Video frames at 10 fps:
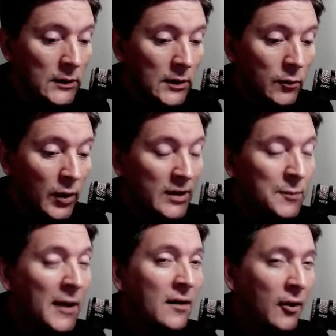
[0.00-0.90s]
We're
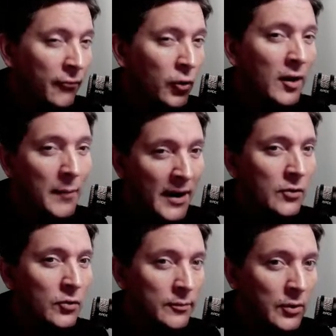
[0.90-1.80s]
expecting a 4 at the back
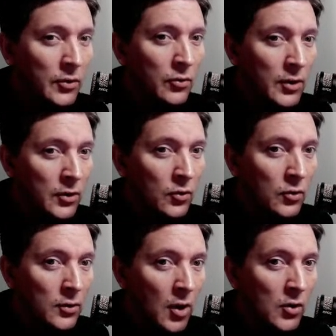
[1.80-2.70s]
though. We're not going to
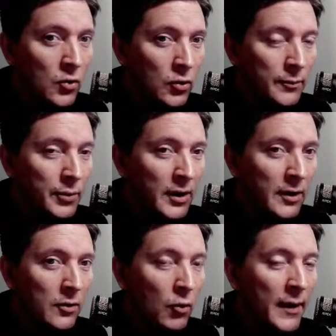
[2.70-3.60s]
go gung-ho
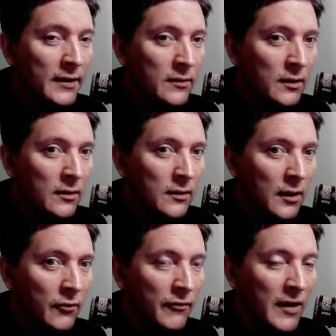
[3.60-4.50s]
and go back to
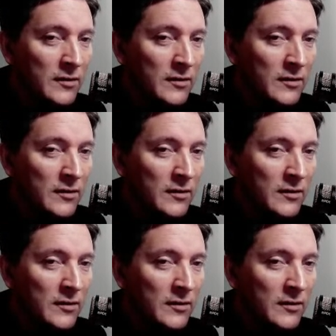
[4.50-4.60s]
reverting